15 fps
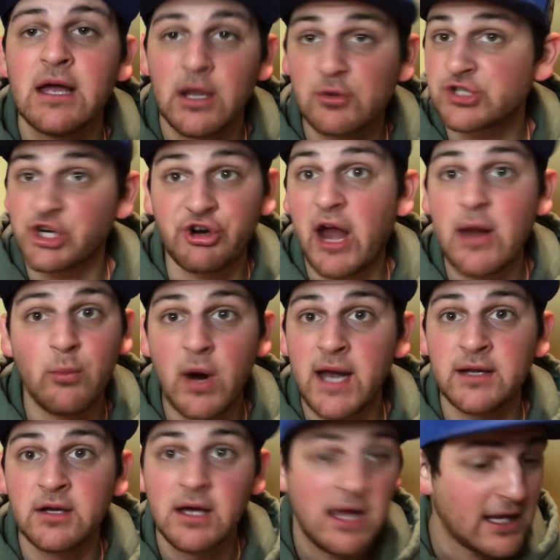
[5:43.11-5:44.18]
It was a great
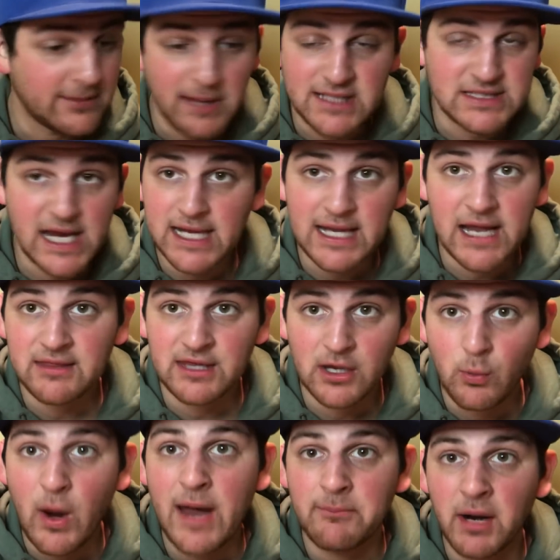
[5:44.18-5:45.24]
win, and I'm not taking anything
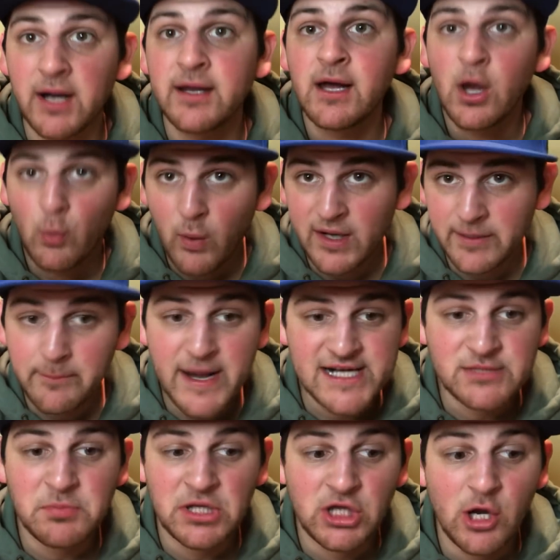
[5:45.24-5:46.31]
away. But what it
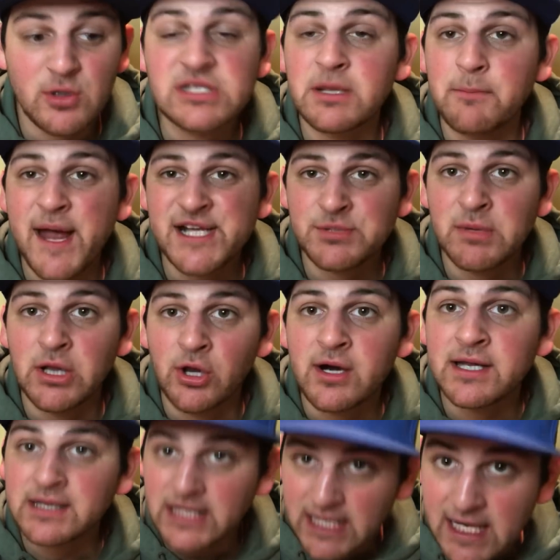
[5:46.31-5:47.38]
makes me do is it makes me
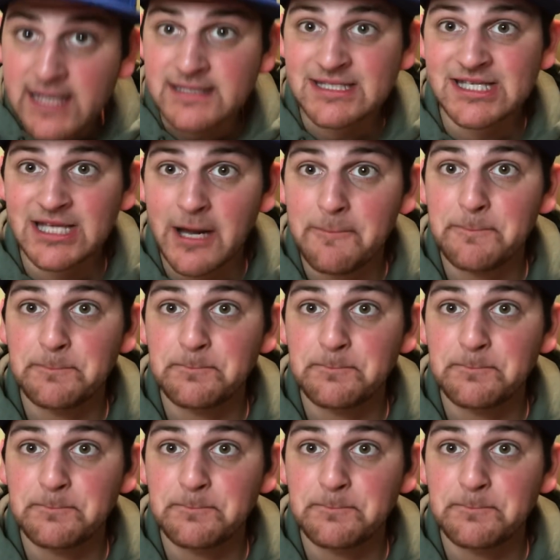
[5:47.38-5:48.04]
look at the East.